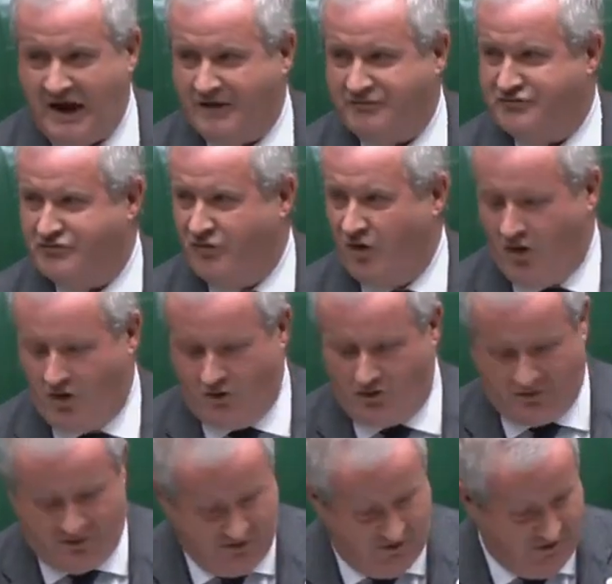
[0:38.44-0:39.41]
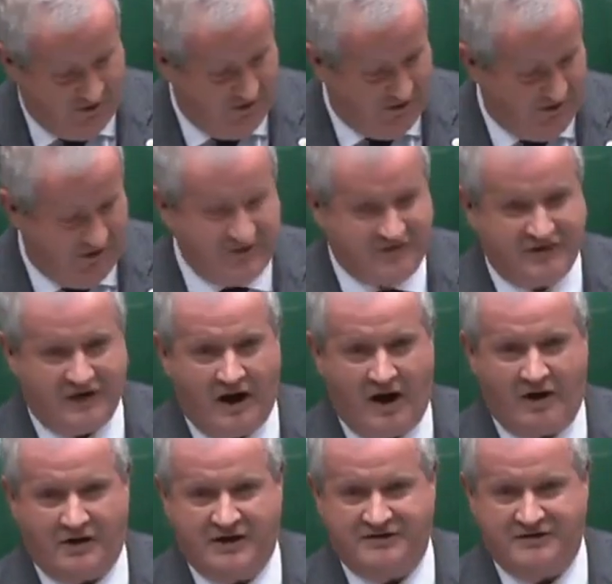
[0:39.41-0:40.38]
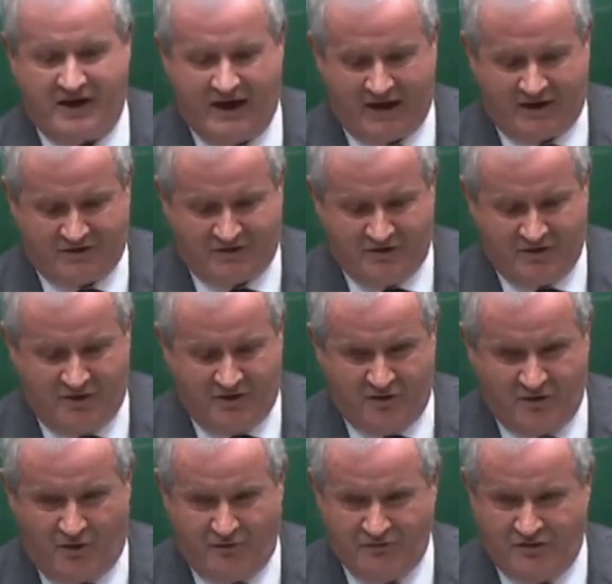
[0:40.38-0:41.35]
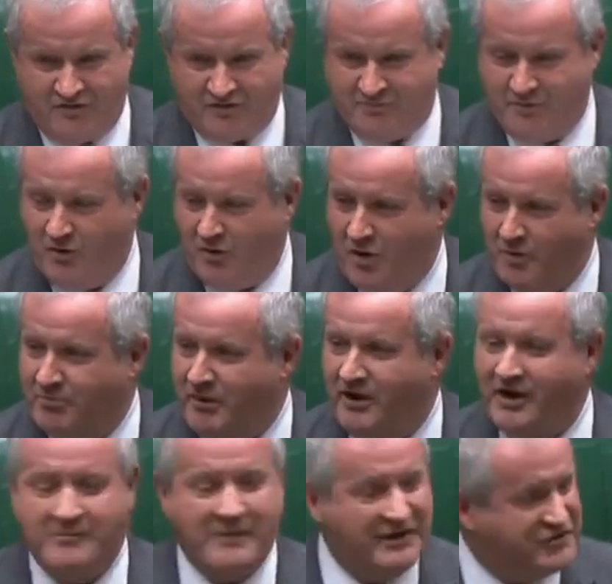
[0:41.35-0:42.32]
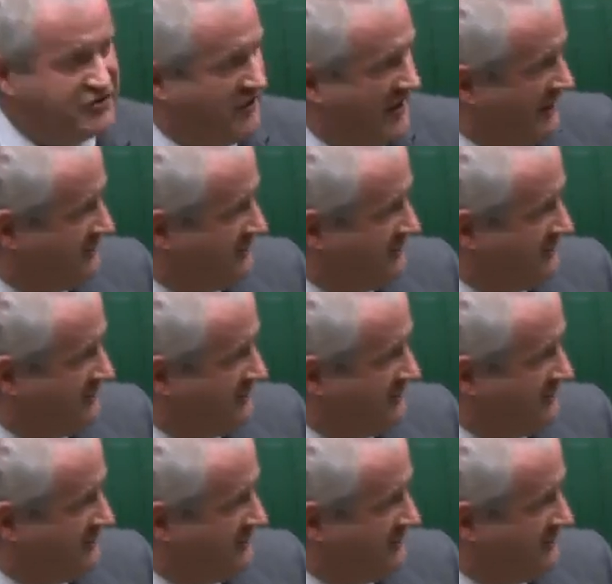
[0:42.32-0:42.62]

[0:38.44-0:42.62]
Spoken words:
after all, is the architect of this bill. Parliamentary